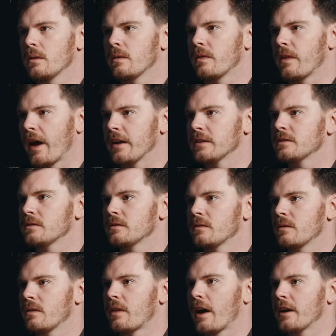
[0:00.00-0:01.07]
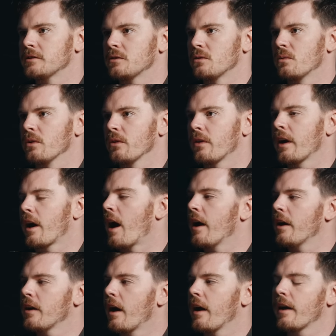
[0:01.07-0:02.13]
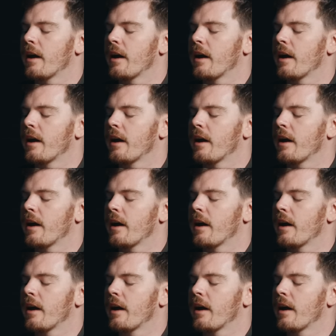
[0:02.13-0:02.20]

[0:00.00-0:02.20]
That's the real thing. I